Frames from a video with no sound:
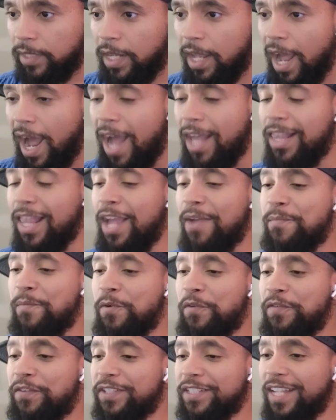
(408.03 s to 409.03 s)
I like
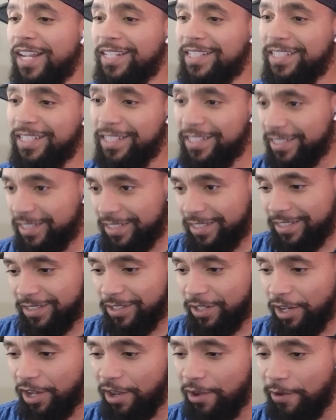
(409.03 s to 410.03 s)
movies like this.
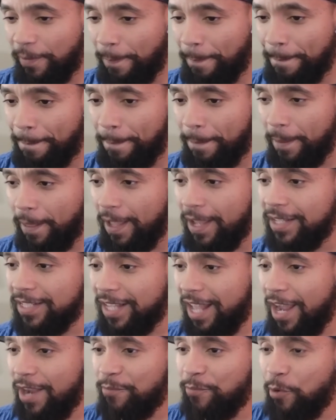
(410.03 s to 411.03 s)
It's
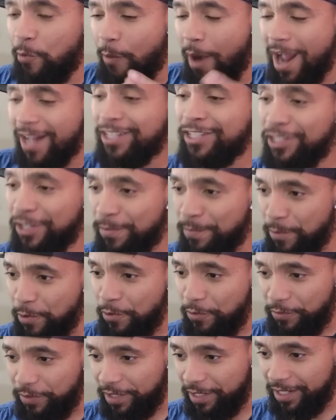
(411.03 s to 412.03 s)
like we're watching a
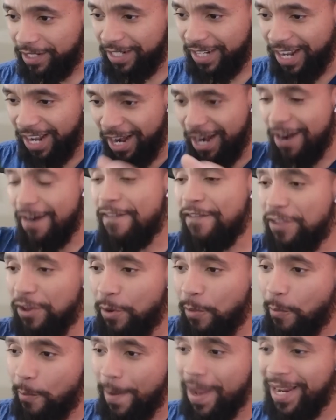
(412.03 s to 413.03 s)
movie of them
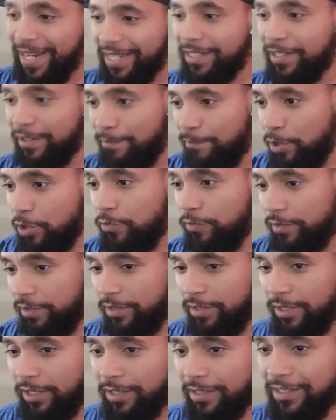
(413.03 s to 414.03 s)
making a movie.
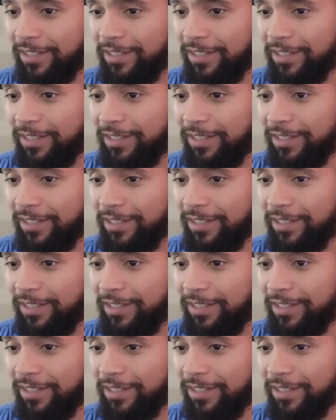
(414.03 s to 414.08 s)
Okay.